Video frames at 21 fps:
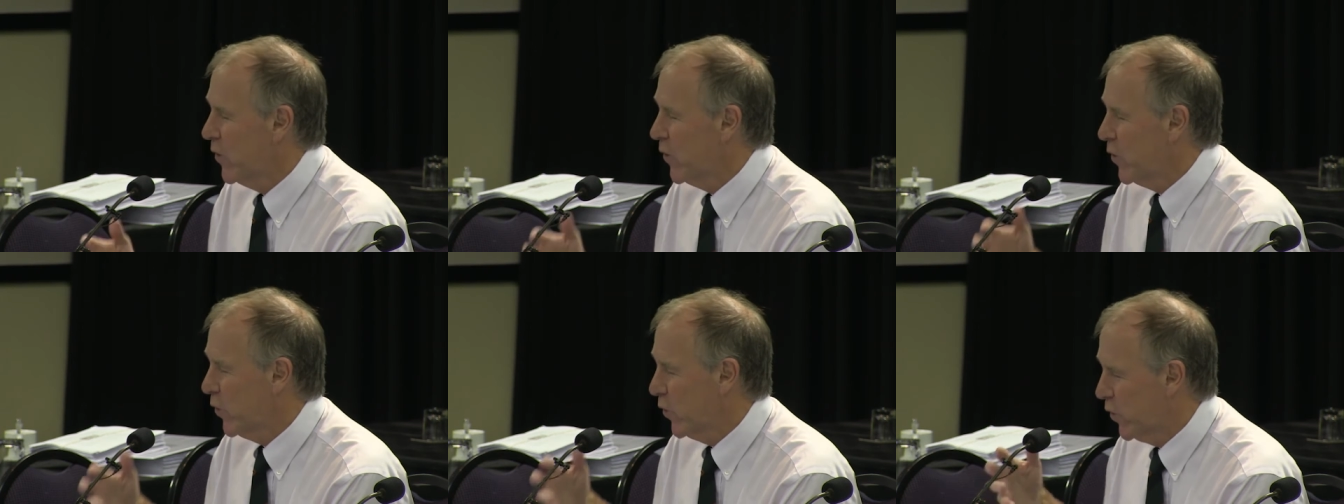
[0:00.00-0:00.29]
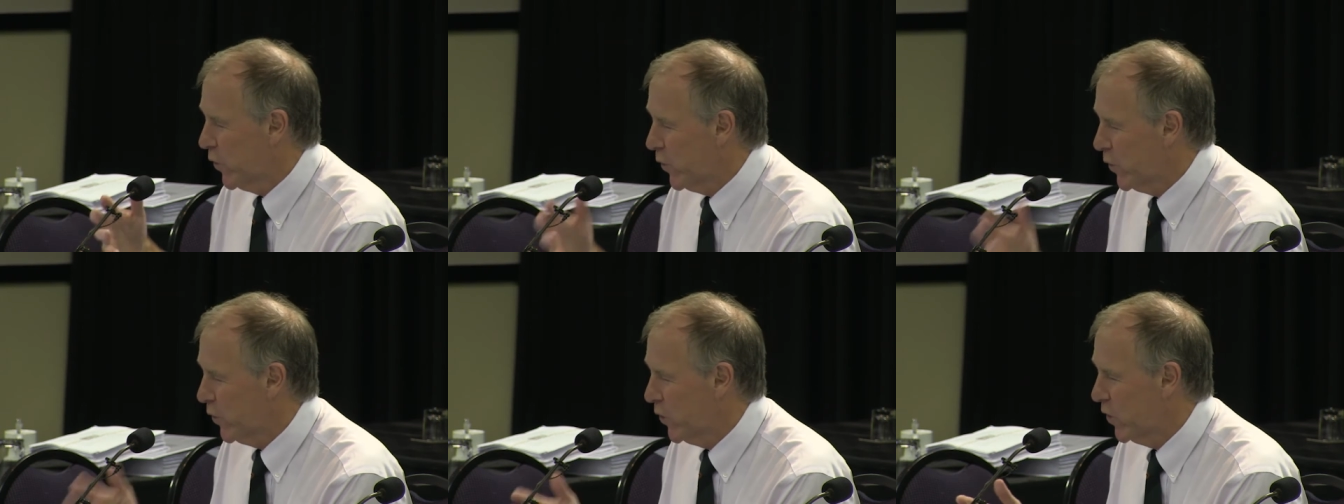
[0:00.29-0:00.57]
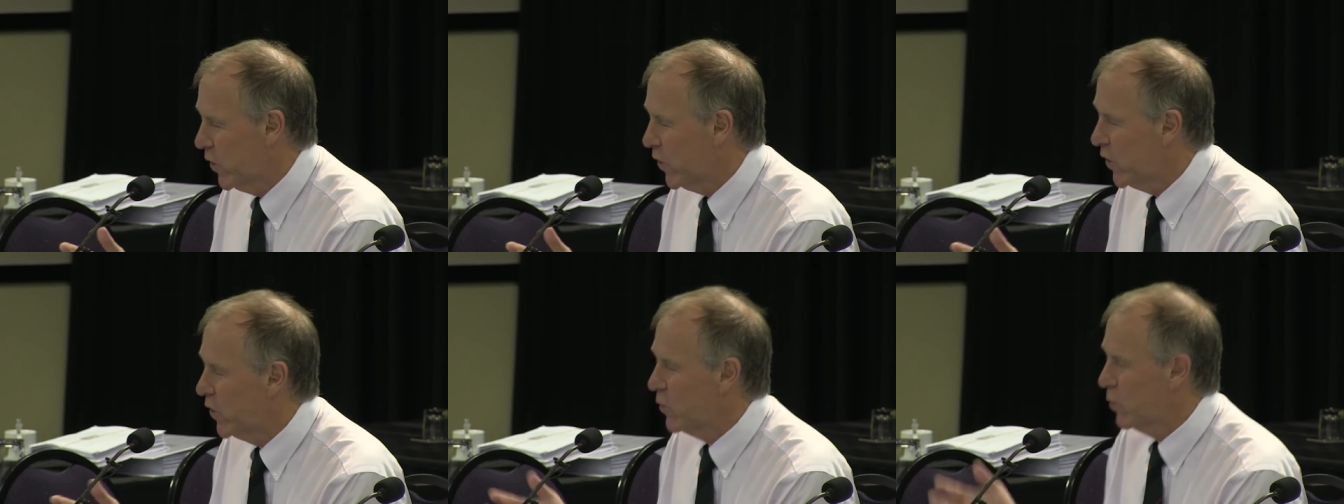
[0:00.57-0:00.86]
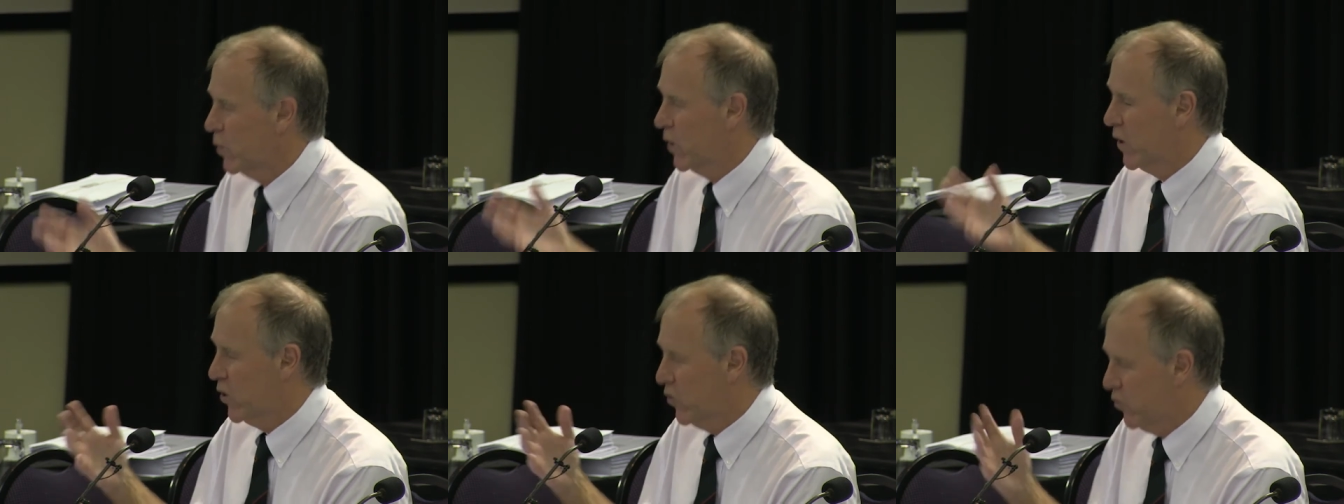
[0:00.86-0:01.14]
source foods
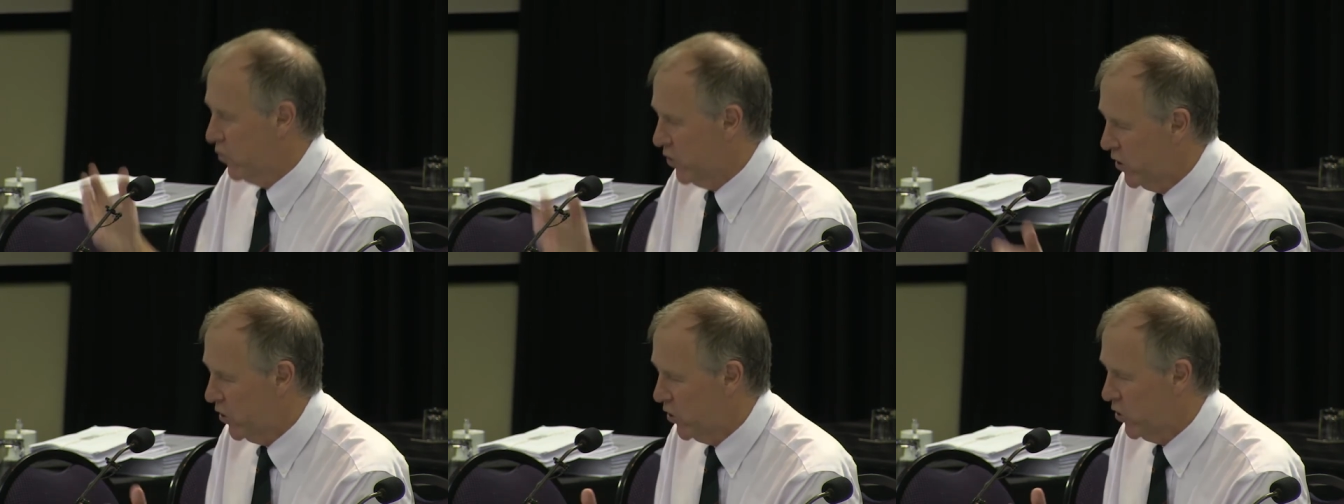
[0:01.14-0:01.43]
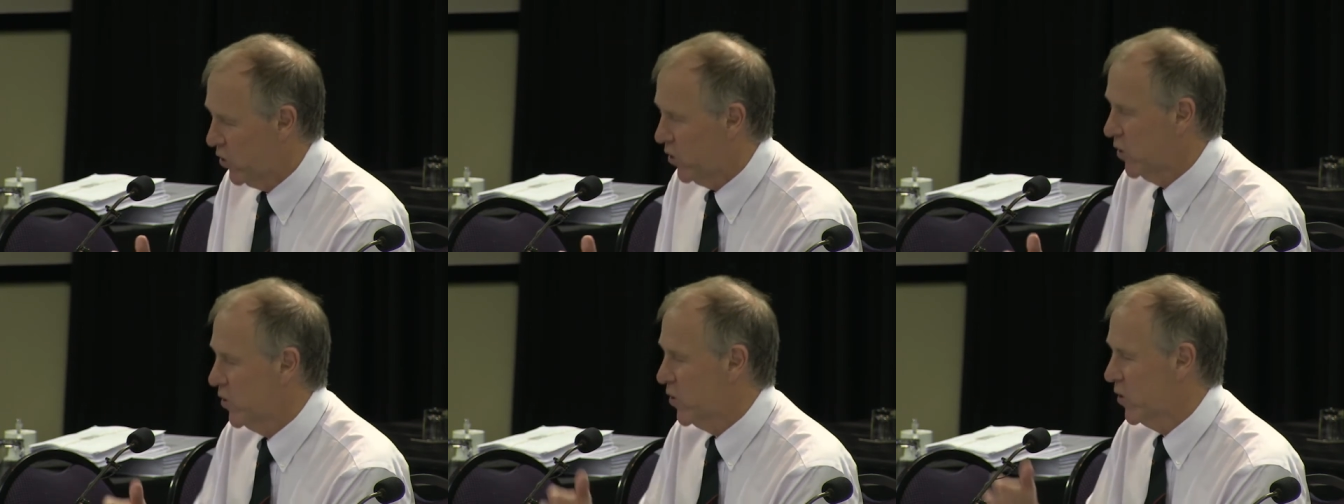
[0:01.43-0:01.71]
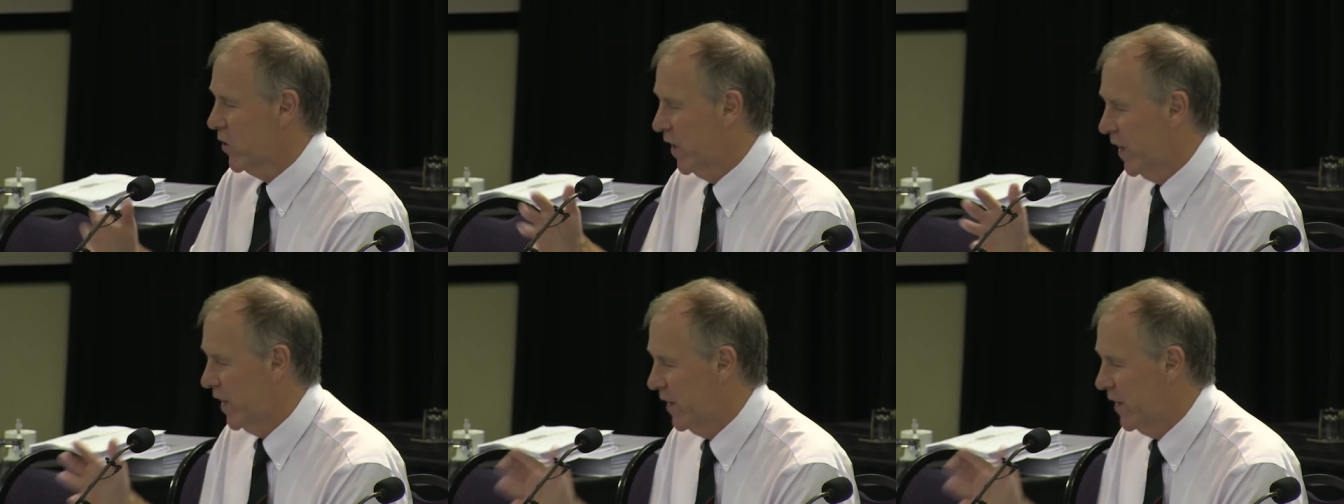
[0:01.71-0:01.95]
were crucial to our